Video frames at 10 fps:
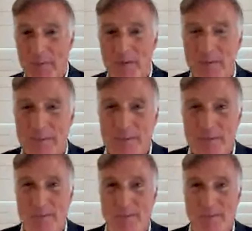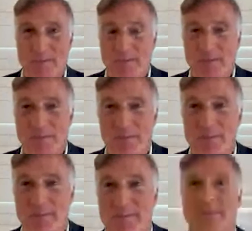
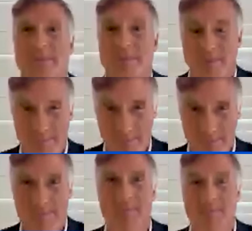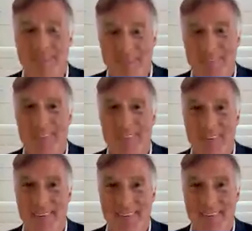
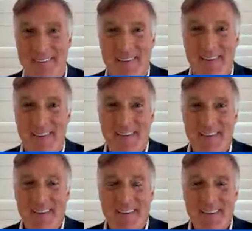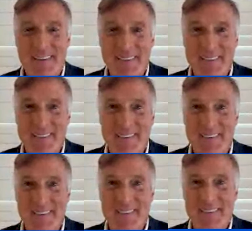
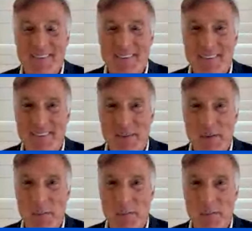This person isn't speaking.